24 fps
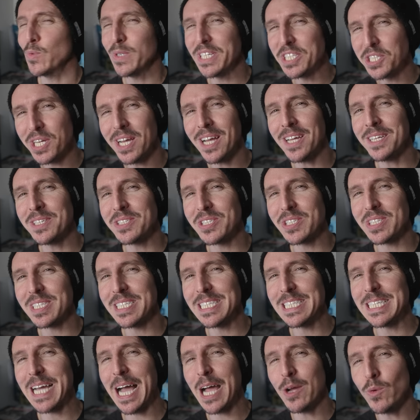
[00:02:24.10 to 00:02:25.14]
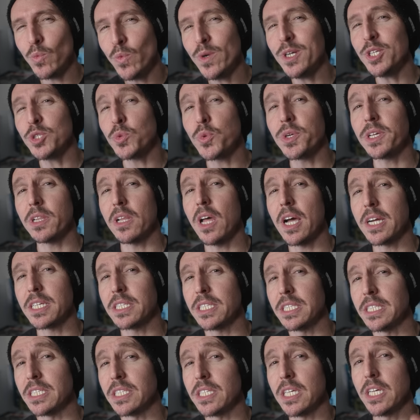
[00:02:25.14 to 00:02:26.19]
which honestly, I was
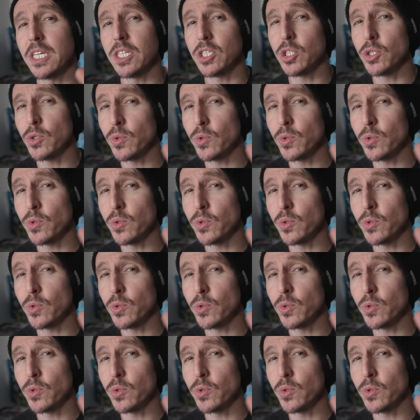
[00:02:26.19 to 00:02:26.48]
reluctant